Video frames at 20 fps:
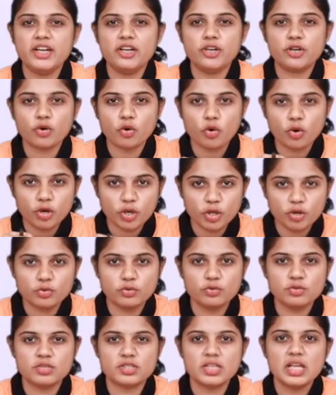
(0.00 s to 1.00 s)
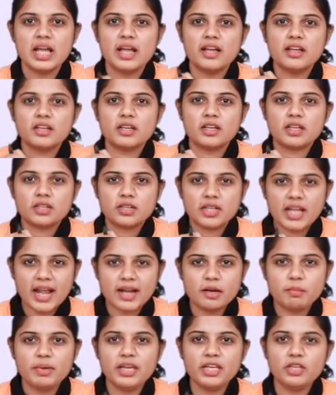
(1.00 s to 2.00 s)
introduced
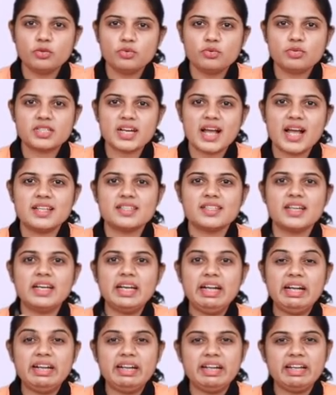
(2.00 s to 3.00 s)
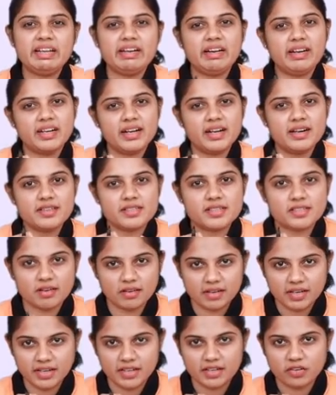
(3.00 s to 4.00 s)
can be used as an integrated
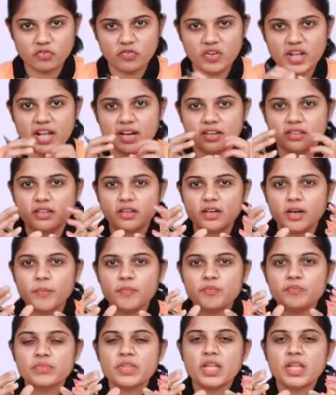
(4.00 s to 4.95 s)
circuit where the